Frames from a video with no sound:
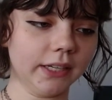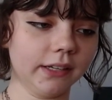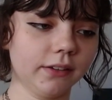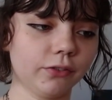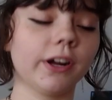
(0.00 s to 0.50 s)

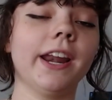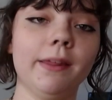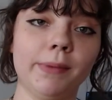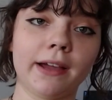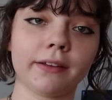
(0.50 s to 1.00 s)
front
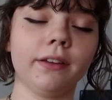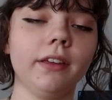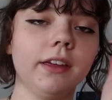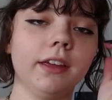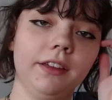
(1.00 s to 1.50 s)
and back,
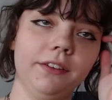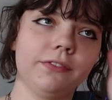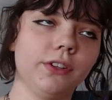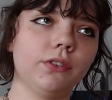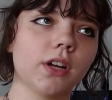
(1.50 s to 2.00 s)
if
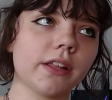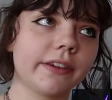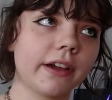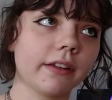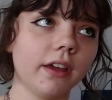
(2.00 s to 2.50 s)
you call it
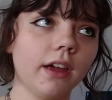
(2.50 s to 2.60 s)
that.